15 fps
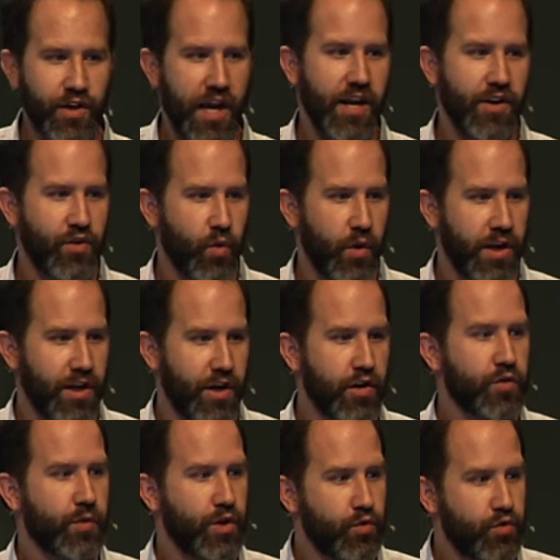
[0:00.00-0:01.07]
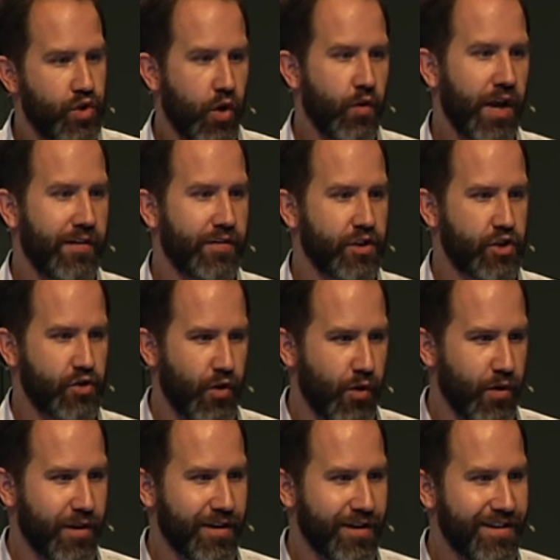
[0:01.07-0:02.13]
10, 20 years when you don't have a
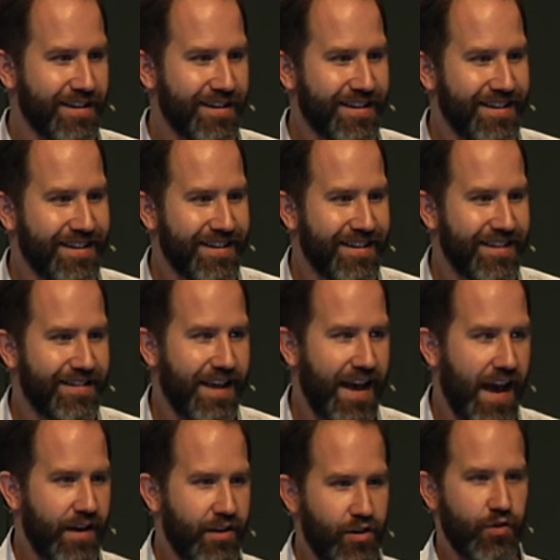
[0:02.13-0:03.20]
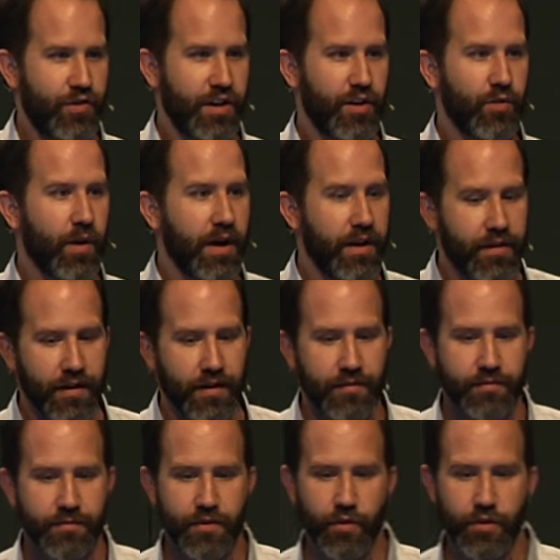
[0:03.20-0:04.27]
stroke that you did the right
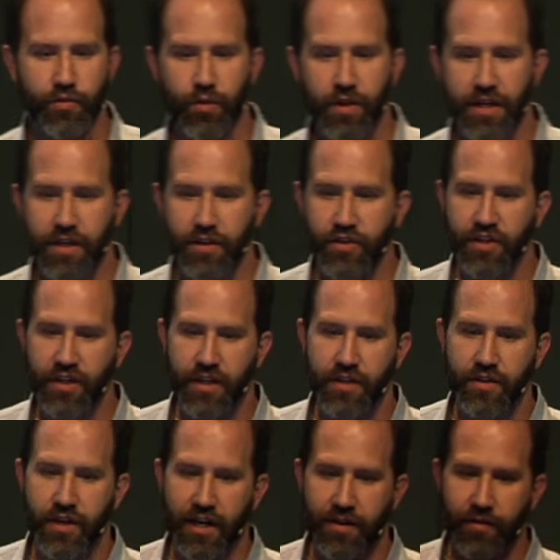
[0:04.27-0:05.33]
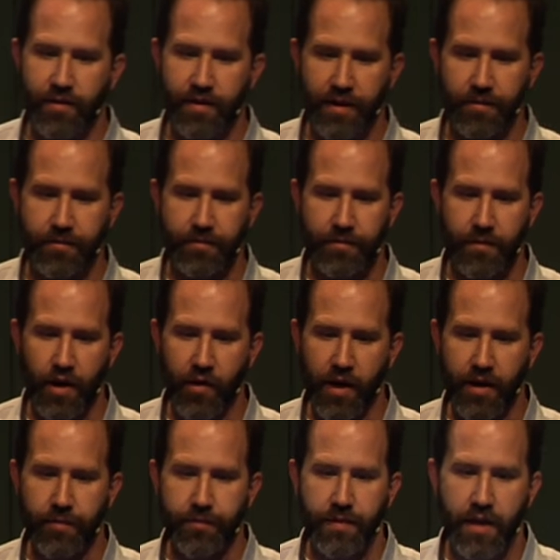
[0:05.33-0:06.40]
thing. So it's really insidious kind of a thing. All
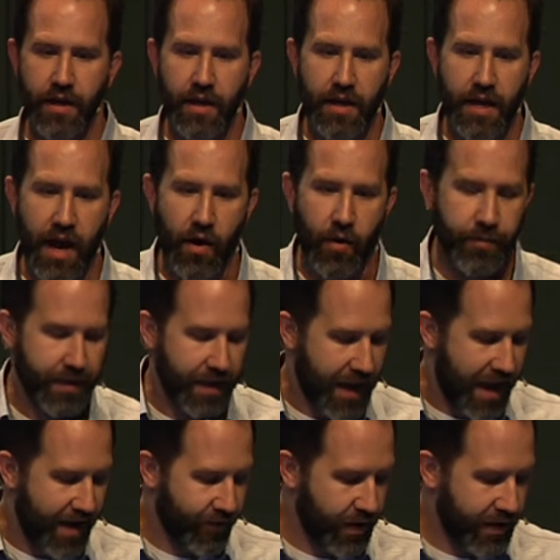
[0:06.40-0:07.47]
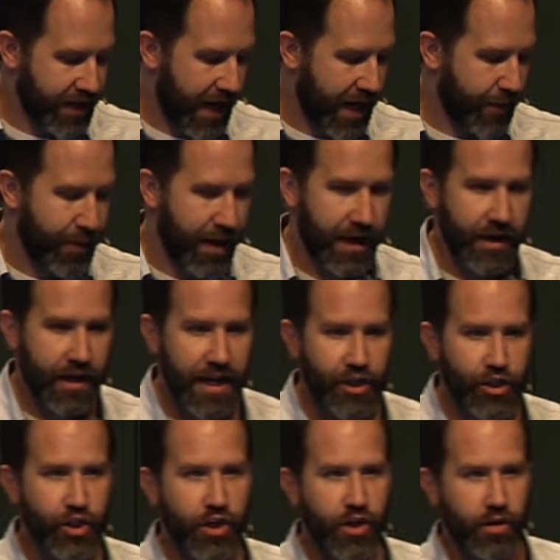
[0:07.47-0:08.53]
right. Now, every diabetic
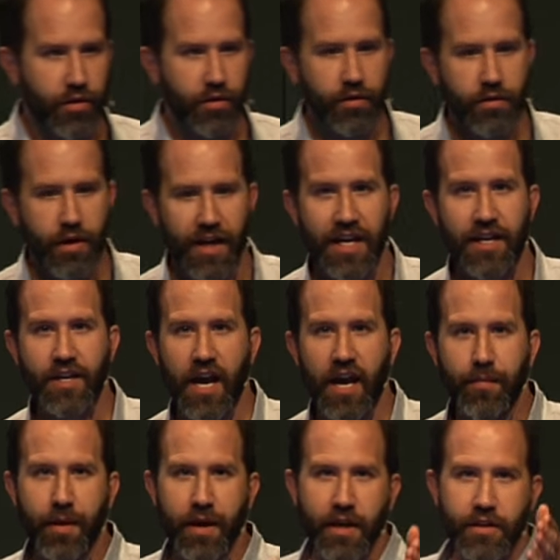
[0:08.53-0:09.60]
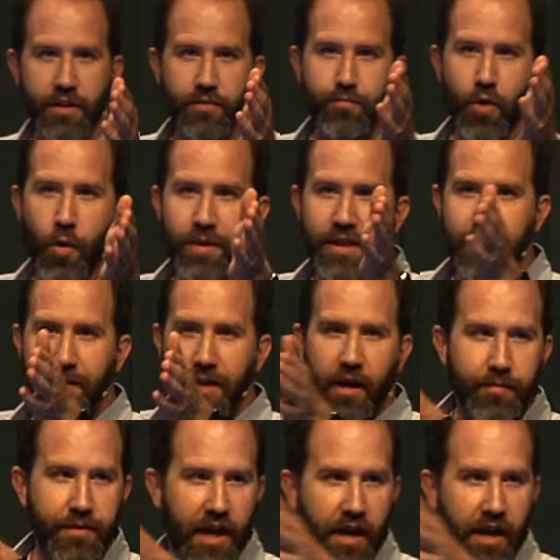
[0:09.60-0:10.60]
engineer, any diabetic, the moment they become